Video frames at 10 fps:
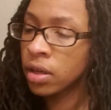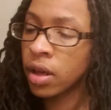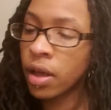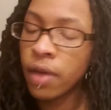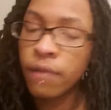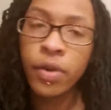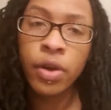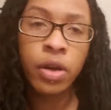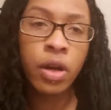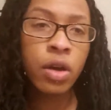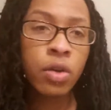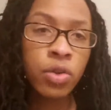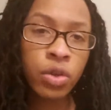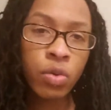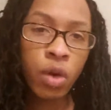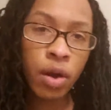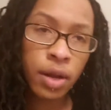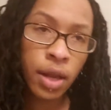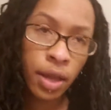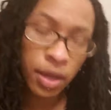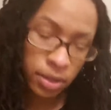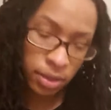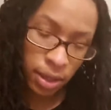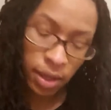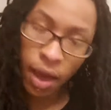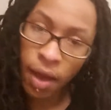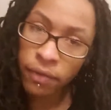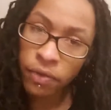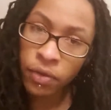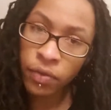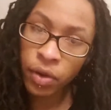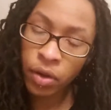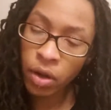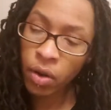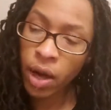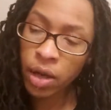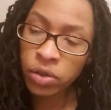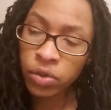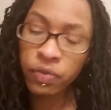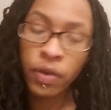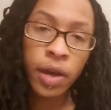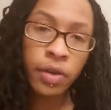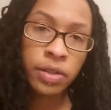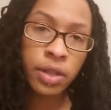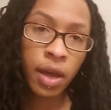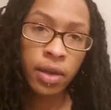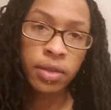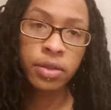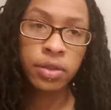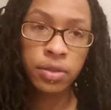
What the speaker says: And Virgo, you are next. And after Virgo, I'll do fire signs.